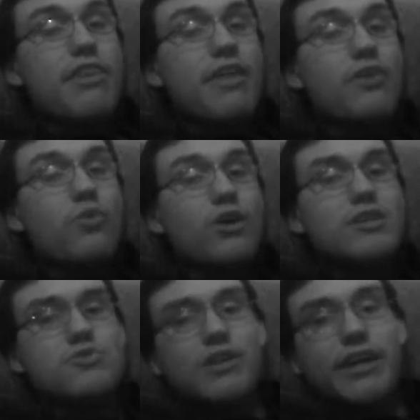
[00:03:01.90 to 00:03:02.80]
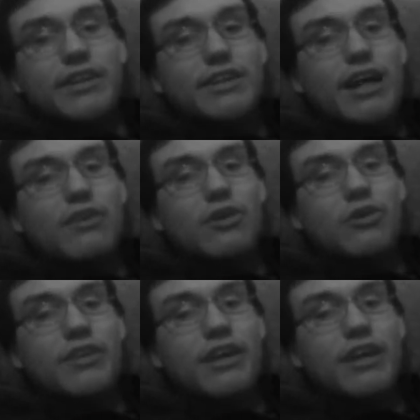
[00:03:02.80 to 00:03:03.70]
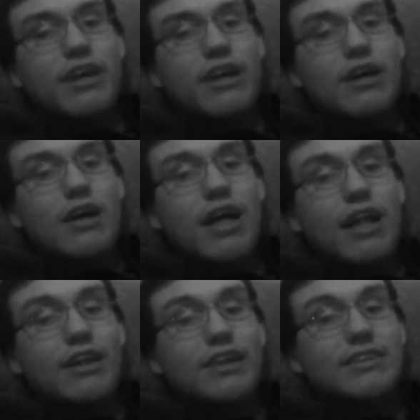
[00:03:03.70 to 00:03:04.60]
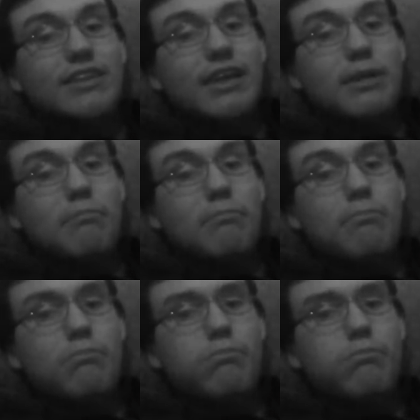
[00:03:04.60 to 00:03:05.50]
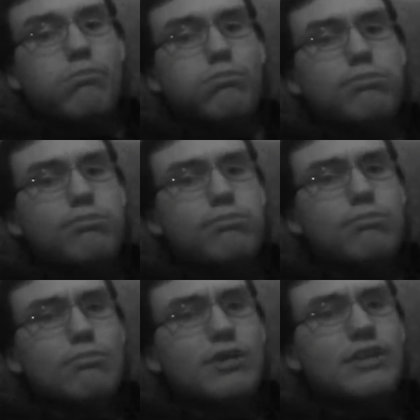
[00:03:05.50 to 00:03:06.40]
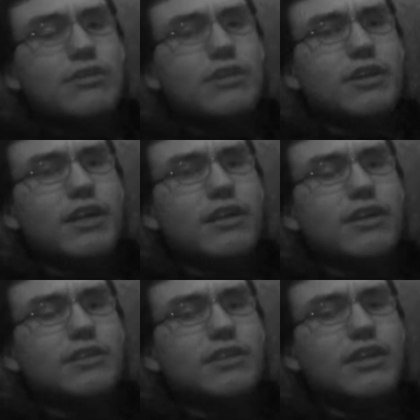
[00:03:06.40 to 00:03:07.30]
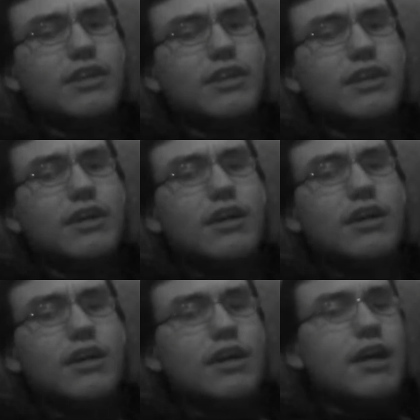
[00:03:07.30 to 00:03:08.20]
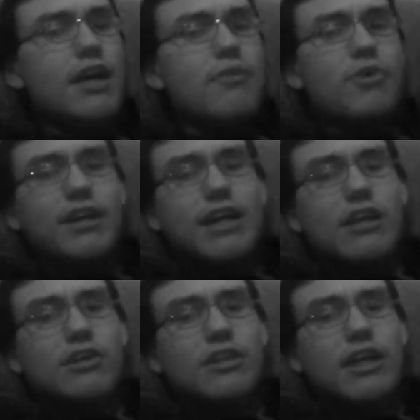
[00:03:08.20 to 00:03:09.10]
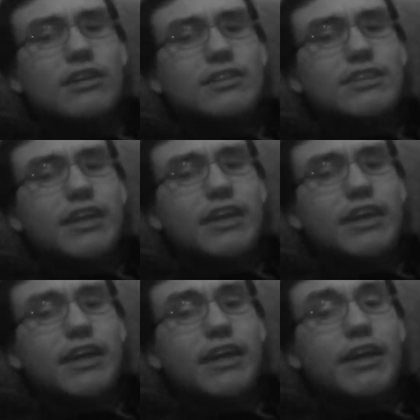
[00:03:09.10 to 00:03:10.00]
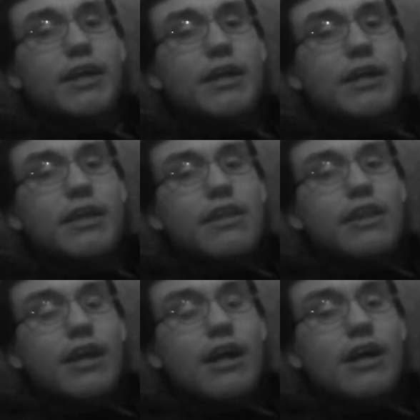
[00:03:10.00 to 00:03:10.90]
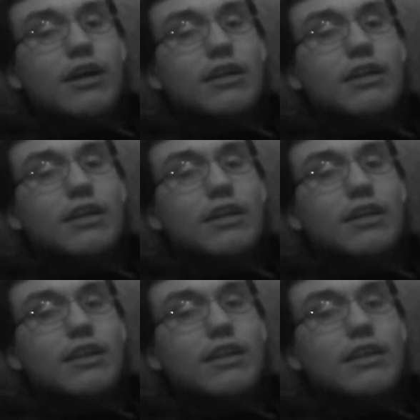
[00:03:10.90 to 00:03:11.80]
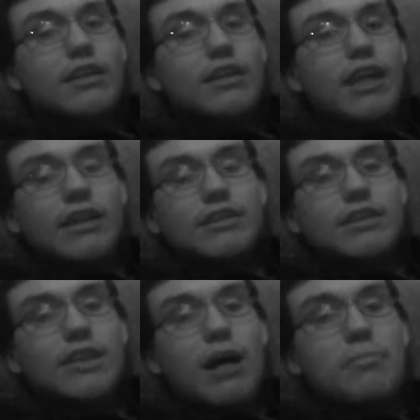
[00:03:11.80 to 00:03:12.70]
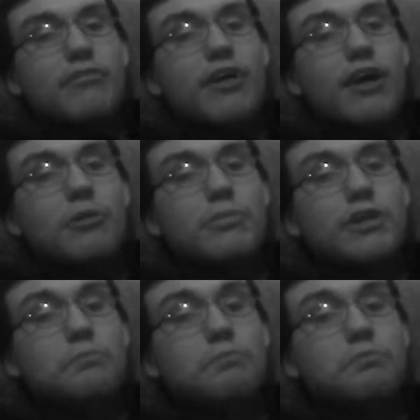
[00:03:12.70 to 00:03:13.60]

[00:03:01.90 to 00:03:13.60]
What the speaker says: thing was when I downloaded the LXD. Is that right? LXDE? When I downloaded LXDE, the desktop environment,